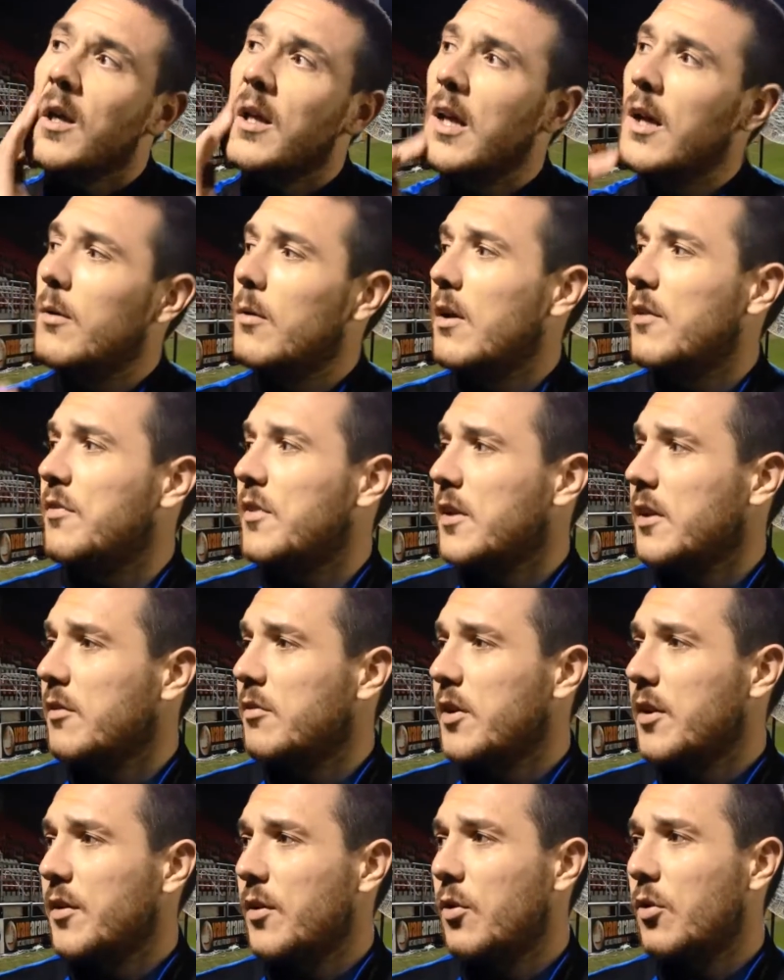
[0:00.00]
Yeah, well, I think
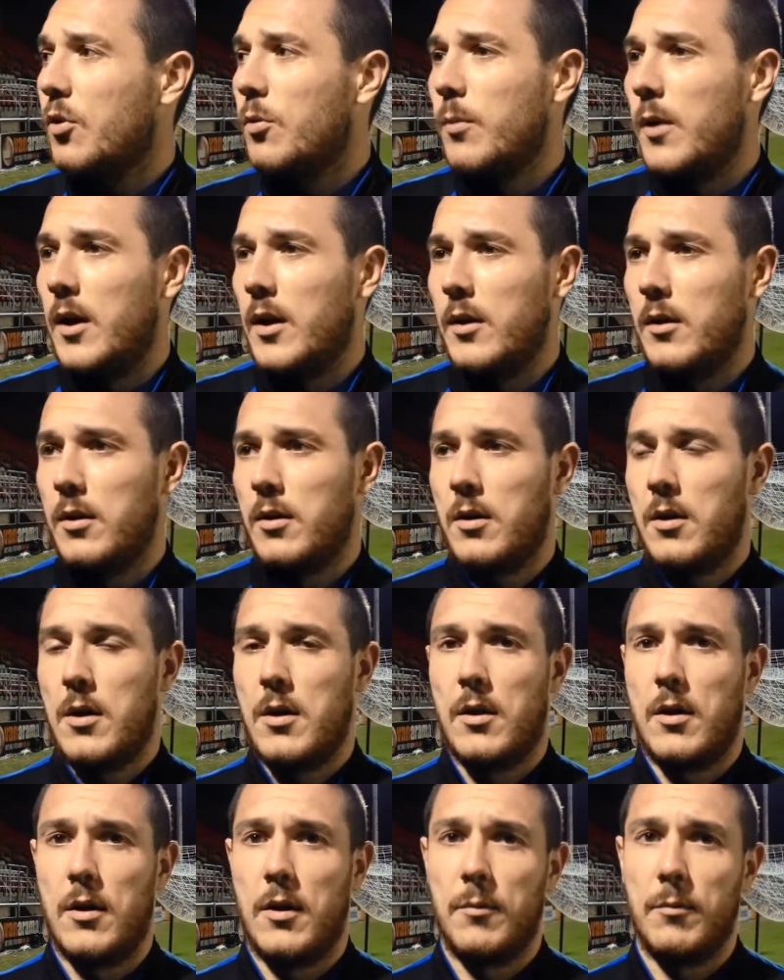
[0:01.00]
if you hit the home leg,
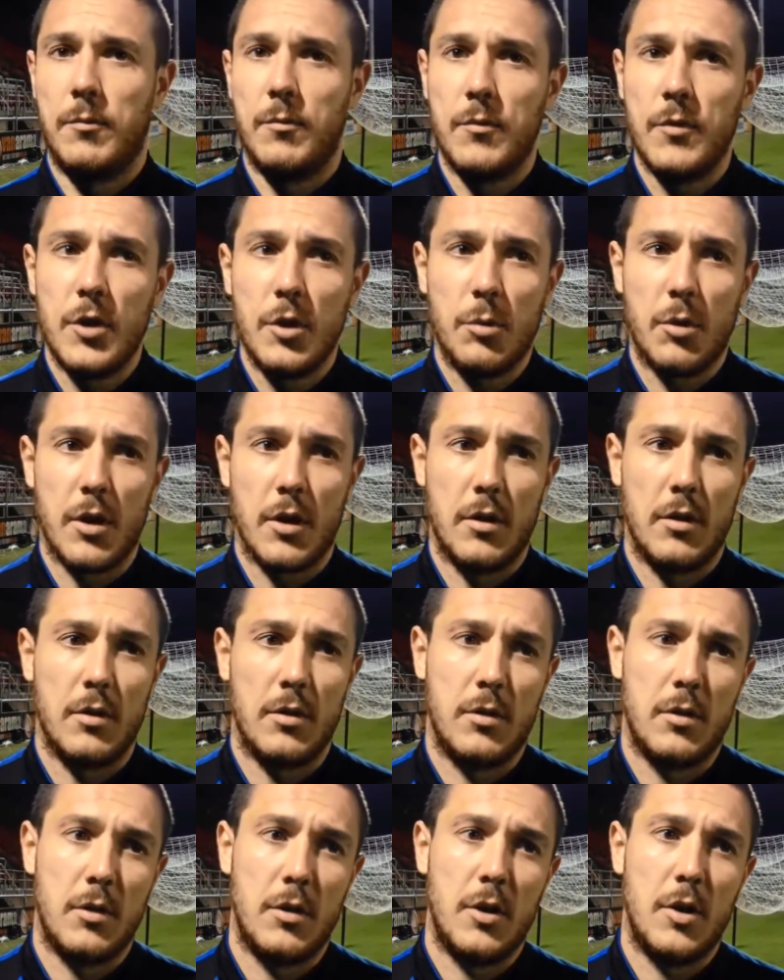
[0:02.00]
you want
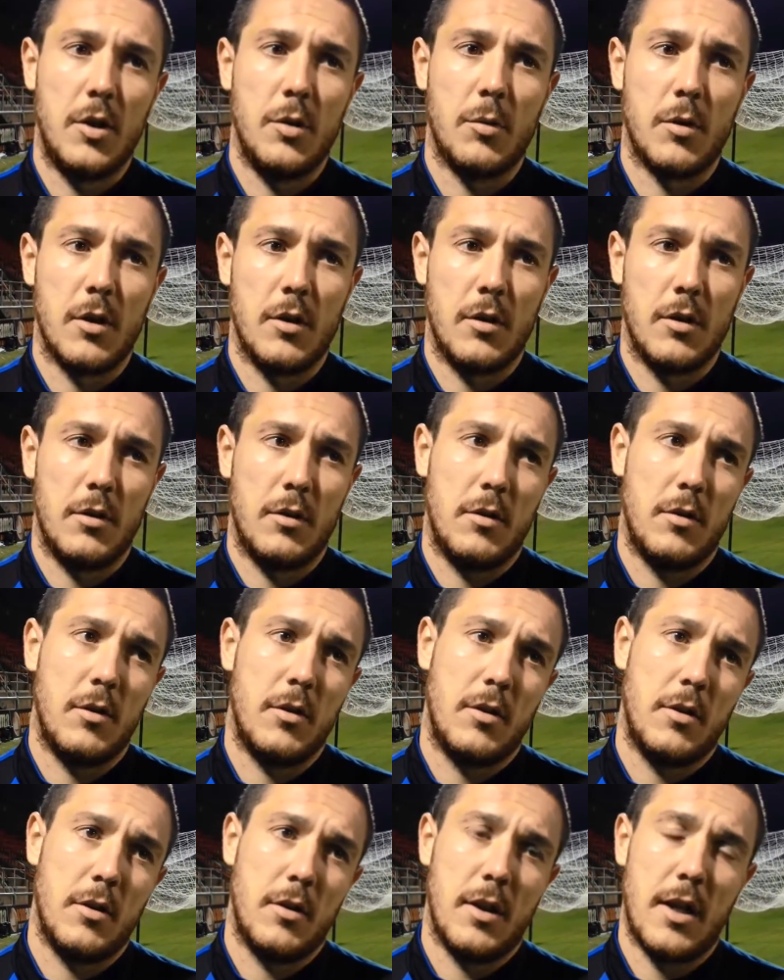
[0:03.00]

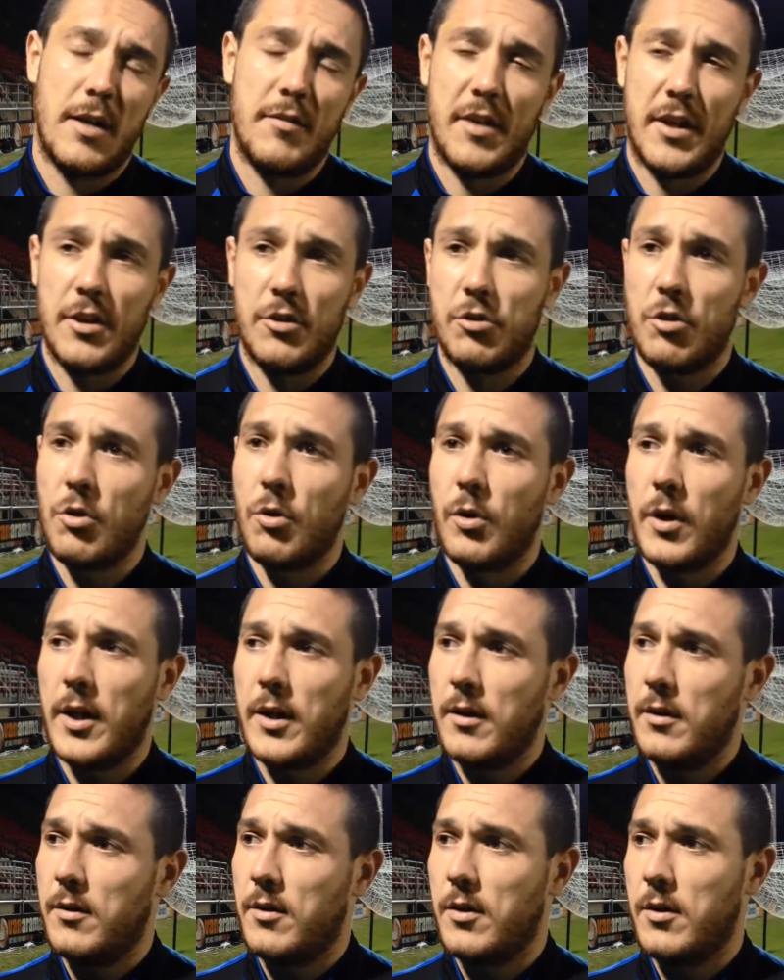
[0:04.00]
the advantage going
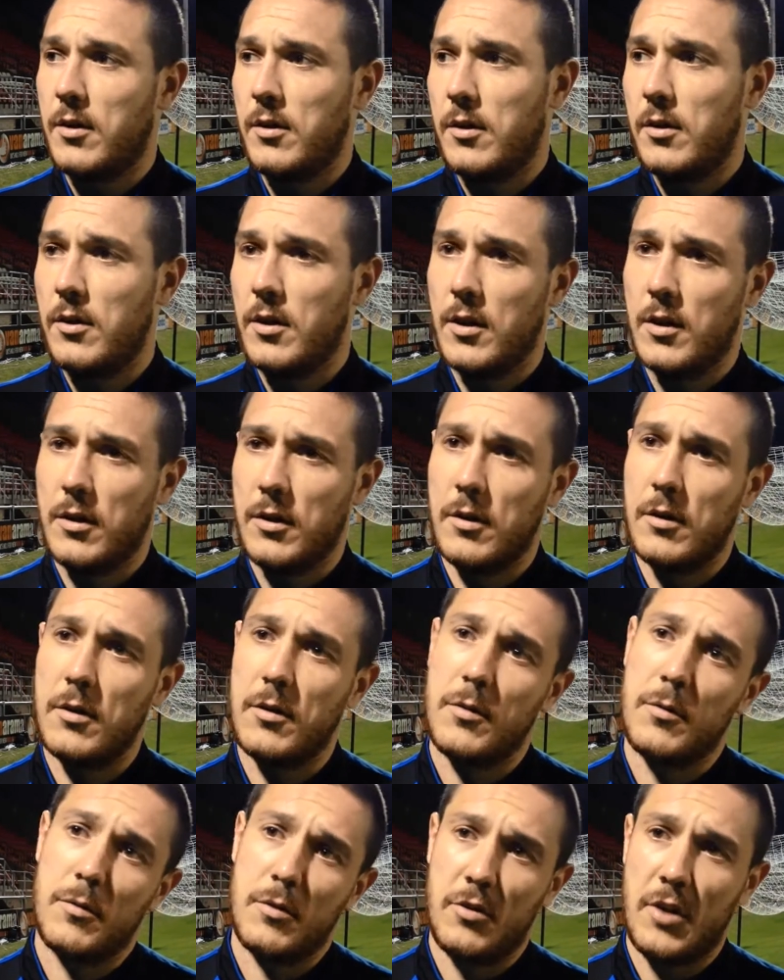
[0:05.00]
into the
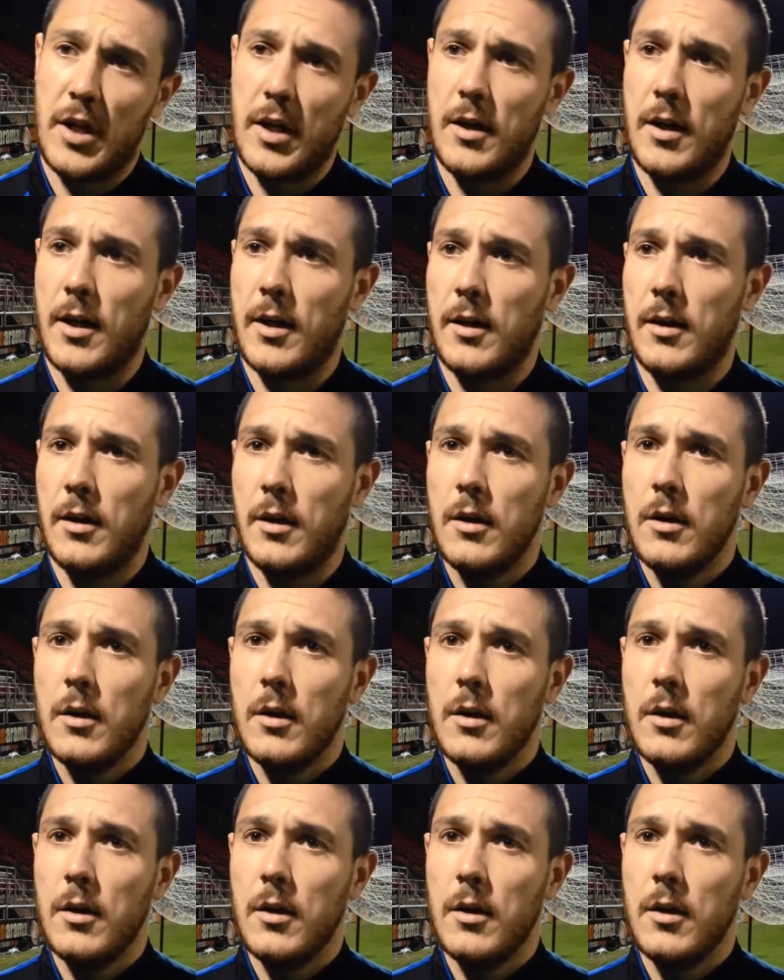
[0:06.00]
second leg.